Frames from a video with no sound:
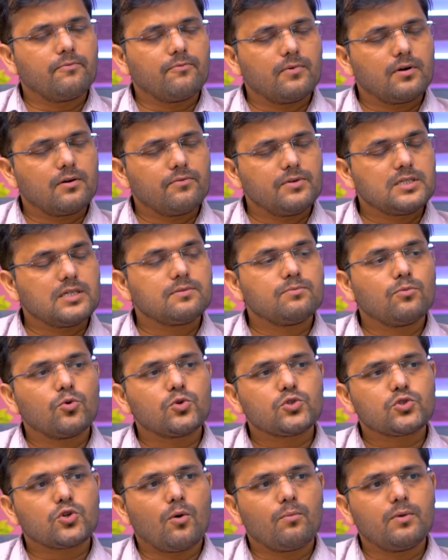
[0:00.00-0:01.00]
which is
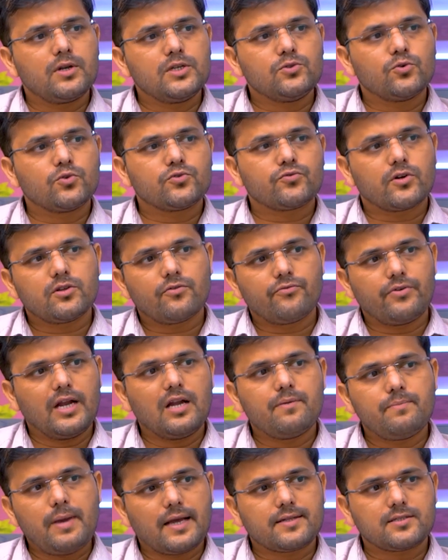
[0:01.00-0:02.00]
most commonly used for the
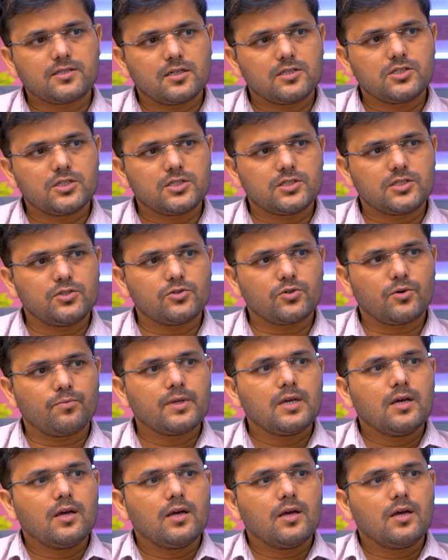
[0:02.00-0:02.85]
failed back surgery syndrome,